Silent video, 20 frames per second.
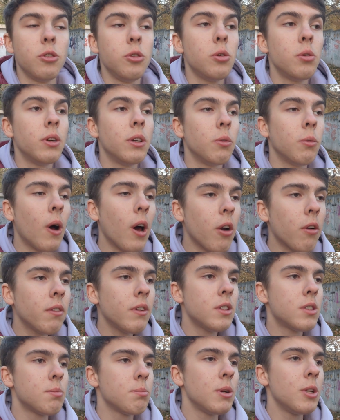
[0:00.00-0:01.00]
During one
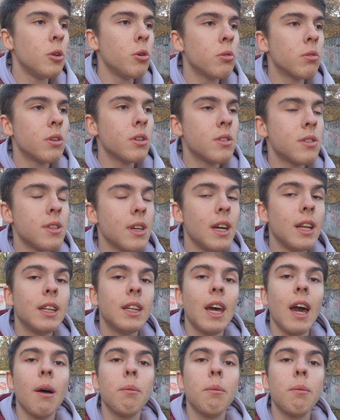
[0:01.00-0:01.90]
of these maneuvers, it